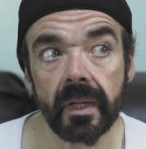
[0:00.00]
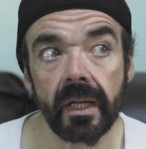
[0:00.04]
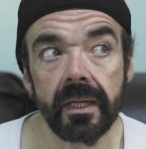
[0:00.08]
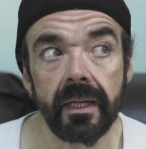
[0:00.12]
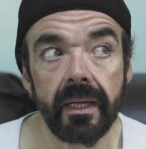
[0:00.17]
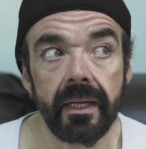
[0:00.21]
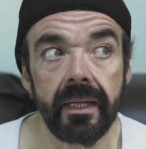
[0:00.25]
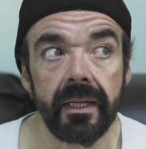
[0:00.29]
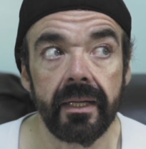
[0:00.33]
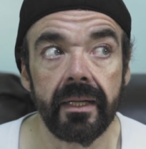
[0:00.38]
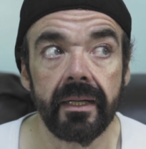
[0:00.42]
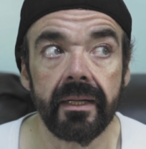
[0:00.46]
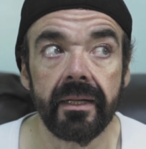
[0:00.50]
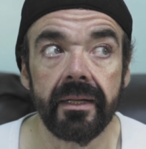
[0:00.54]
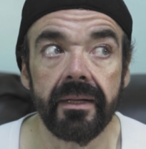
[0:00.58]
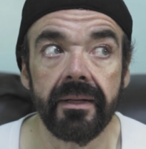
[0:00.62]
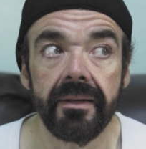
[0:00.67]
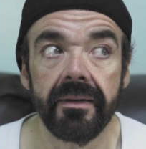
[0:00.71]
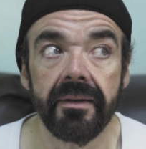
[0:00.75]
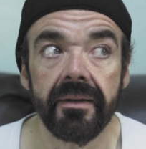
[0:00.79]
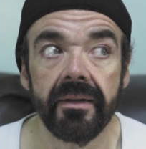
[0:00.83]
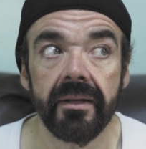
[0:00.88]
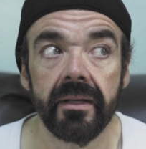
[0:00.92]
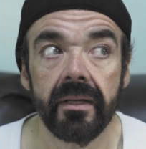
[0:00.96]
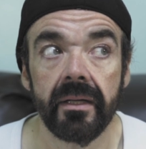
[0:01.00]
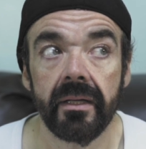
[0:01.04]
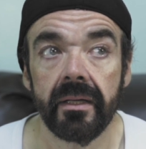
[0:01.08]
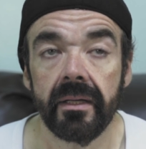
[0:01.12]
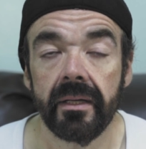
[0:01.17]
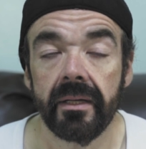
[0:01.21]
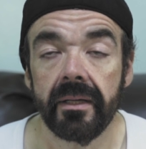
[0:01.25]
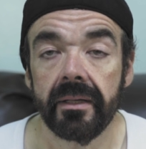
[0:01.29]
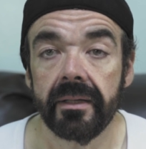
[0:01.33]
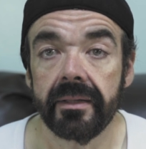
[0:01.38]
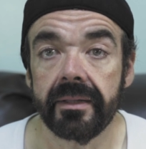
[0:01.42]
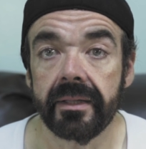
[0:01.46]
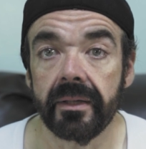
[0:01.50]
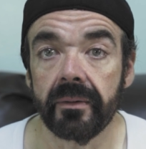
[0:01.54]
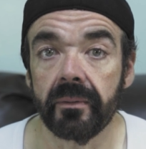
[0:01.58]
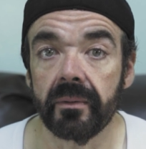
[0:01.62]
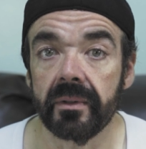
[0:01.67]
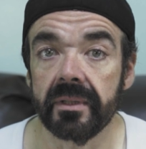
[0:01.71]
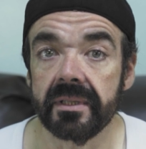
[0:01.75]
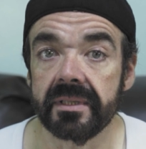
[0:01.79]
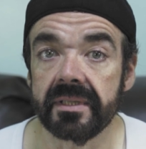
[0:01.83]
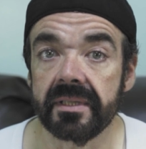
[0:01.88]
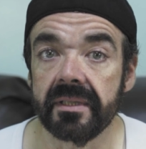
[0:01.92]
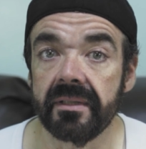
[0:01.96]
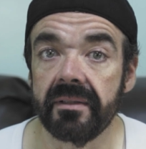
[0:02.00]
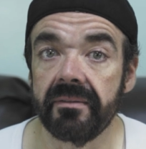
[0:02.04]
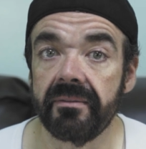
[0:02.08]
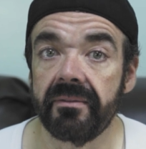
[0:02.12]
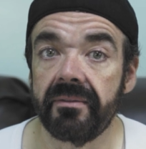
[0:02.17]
and there was a